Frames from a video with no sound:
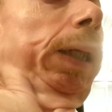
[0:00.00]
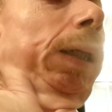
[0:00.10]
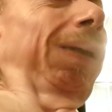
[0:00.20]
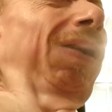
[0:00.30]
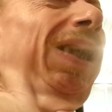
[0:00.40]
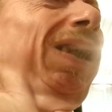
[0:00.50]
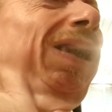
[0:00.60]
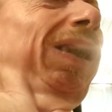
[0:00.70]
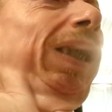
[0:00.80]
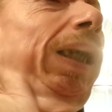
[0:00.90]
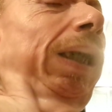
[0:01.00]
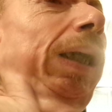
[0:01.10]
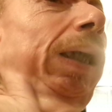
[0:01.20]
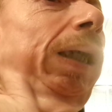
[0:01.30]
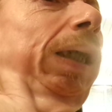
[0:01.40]
Yeah.
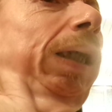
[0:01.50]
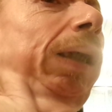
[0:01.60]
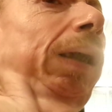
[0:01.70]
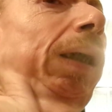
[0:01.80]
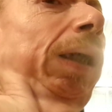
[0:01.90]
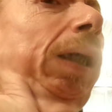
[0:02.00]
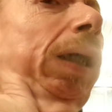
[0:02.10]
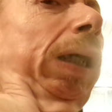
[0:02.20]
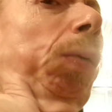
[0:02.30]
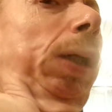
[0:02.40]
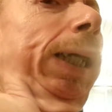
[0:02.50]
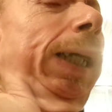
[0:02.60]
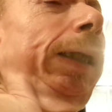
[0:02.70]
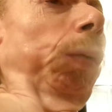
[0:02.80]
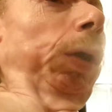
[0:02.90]
Well. Yeah. That guy.
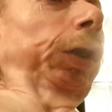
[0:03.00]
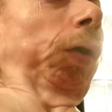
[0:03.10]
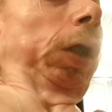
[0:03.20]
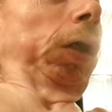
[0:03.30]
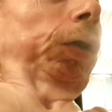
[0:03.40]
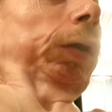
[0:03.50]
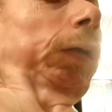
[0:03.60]
Well, I like the original